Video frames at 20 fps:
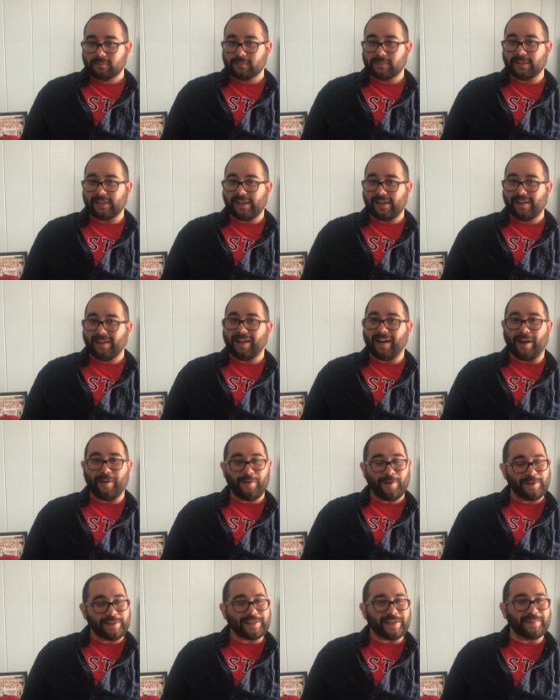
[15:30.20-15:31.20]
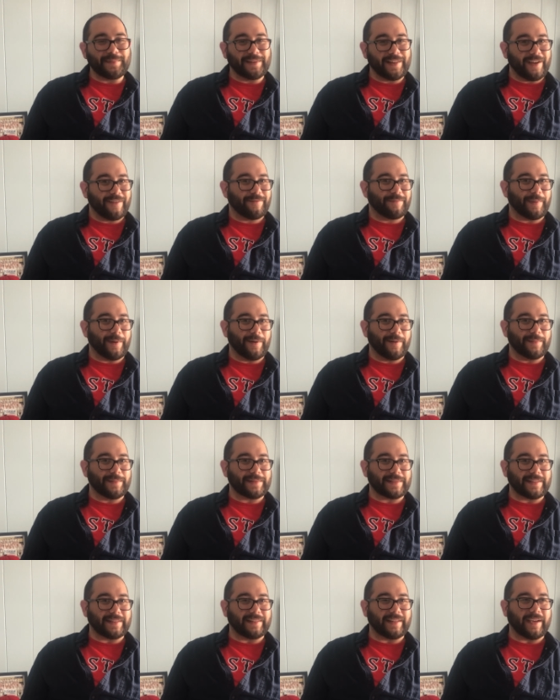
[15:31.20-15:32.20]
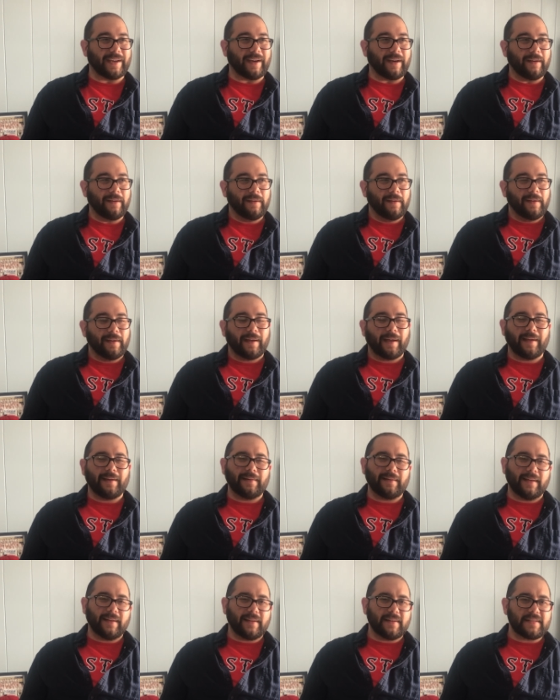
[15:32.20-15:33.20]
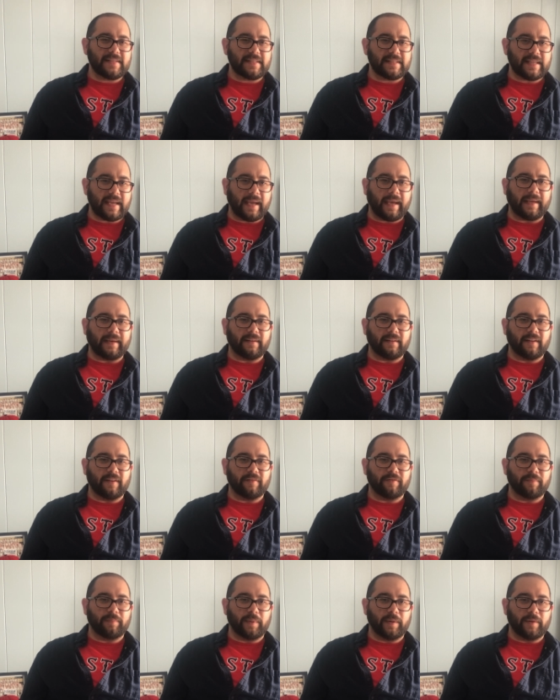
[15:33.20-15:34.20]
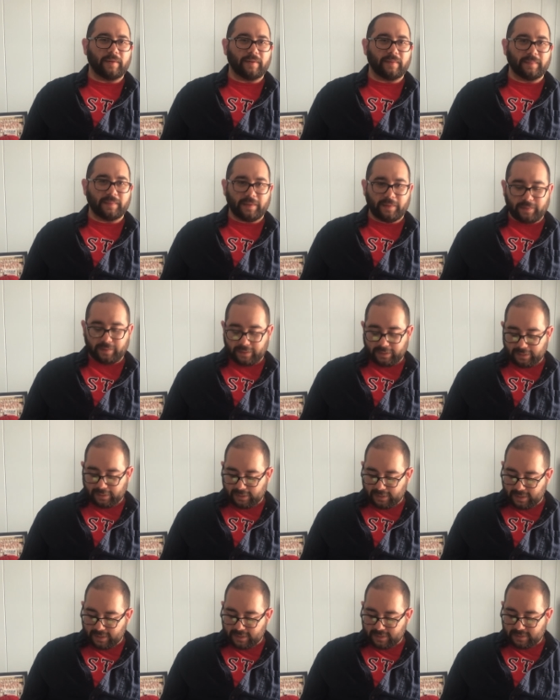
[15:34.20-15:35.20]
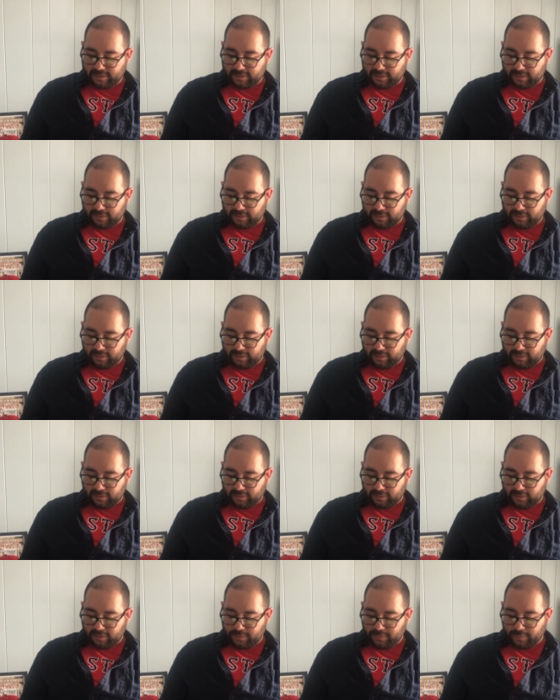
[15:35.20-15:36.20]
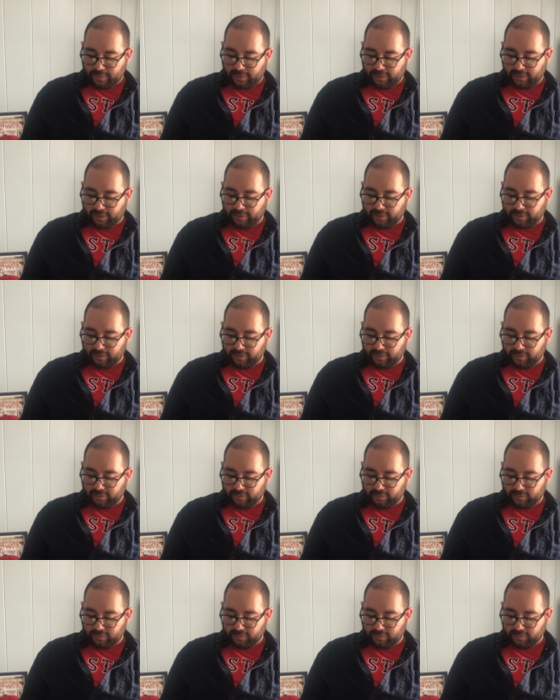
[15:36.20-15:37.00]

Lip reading: See, I wrote some love poems in there, kind of like a sad love poem though, I guess. That's pretty good.